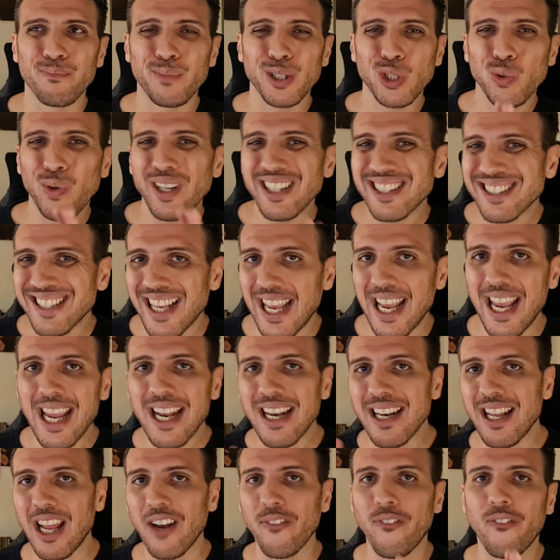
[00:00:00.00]
between
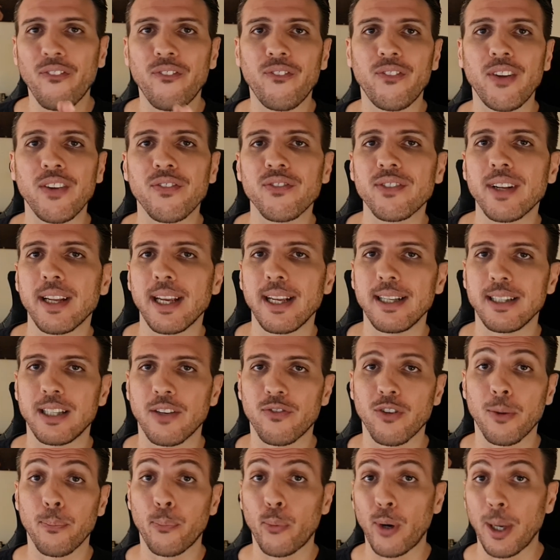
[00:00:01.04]
10 and 15
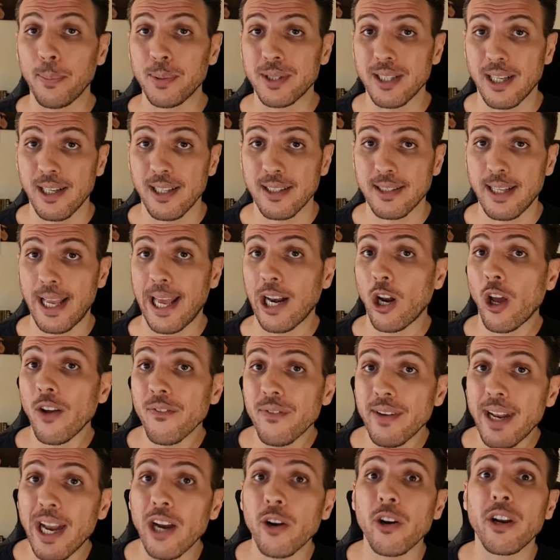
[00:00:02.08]
different prep centers, and
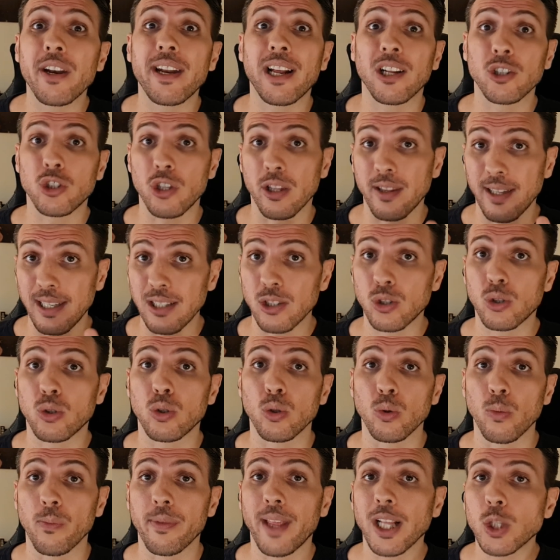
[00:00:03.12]
I've narrowed it down to these
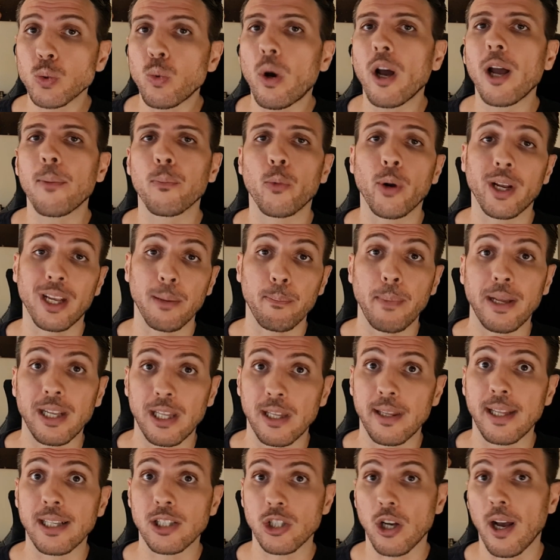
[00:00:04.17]
2. That's why I'm
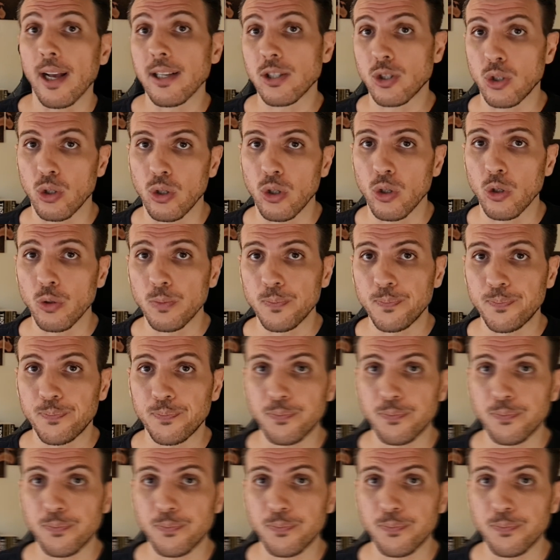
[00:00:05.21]
recommending these guys to you.